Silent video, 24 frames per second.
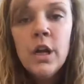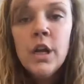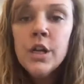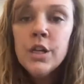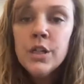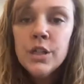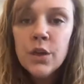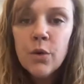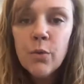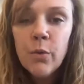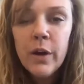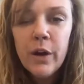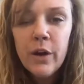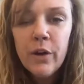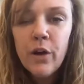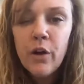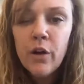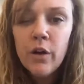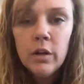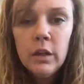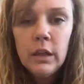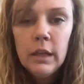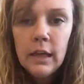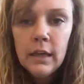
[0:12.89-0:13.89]
So we are
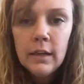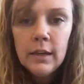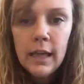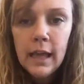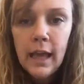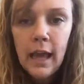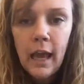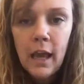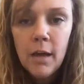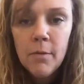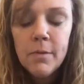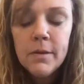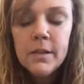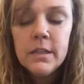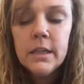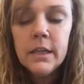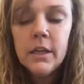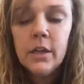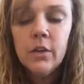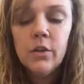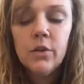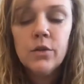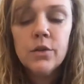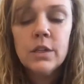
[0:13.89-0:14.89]
currently on the
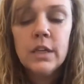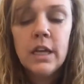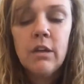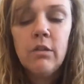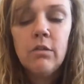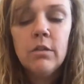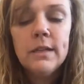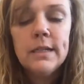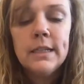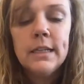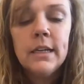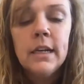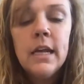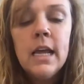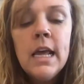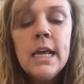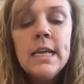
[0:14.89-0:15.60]
appendicular skeleton.